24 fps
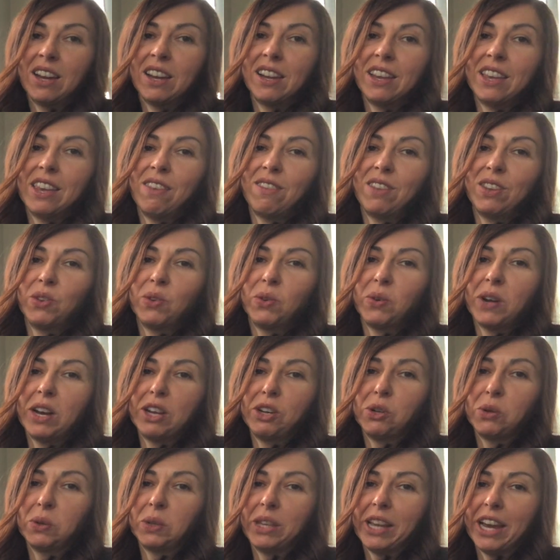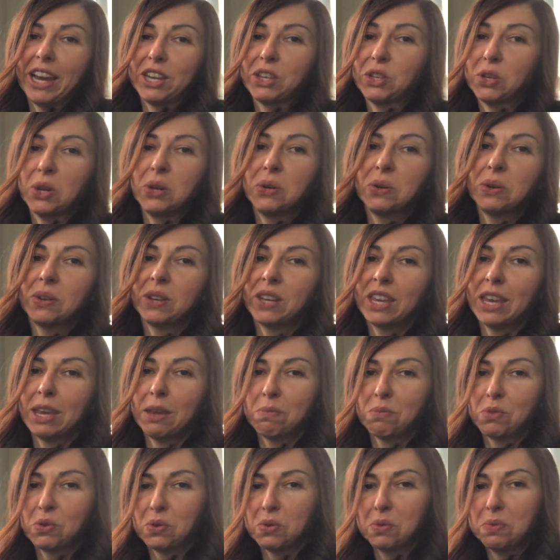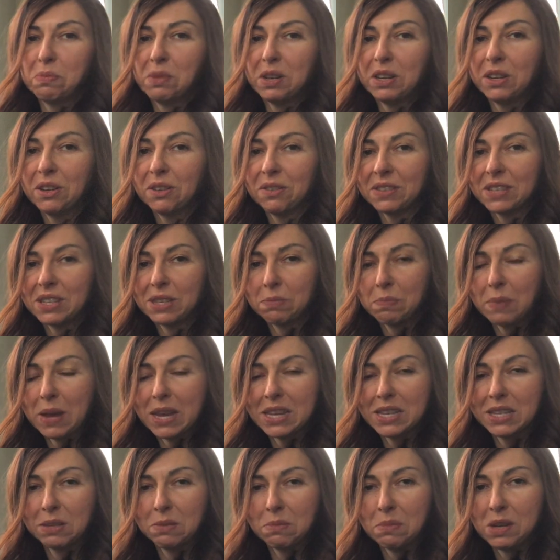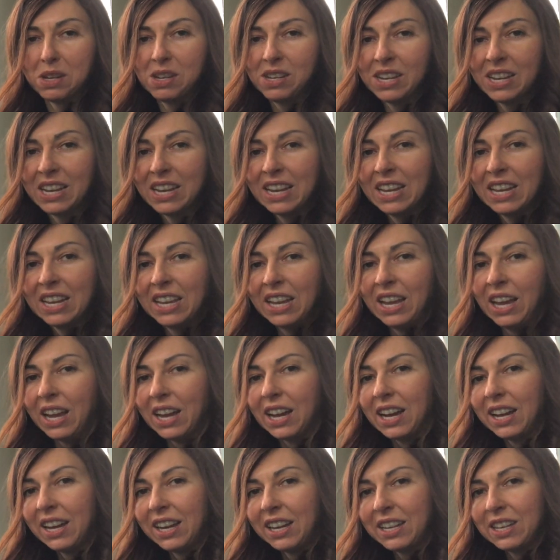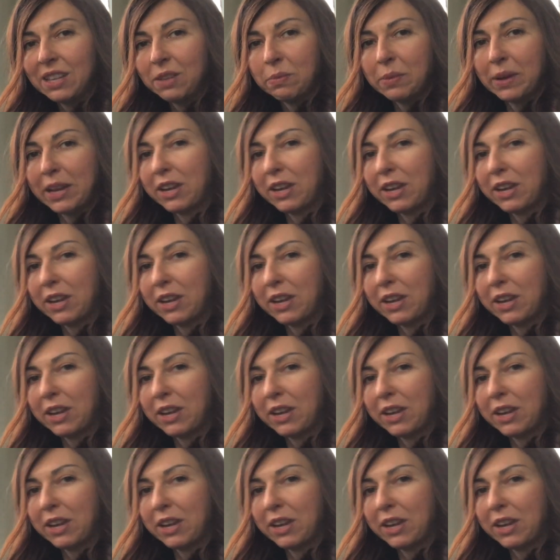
even though I don't like to keep too big of a specimen in my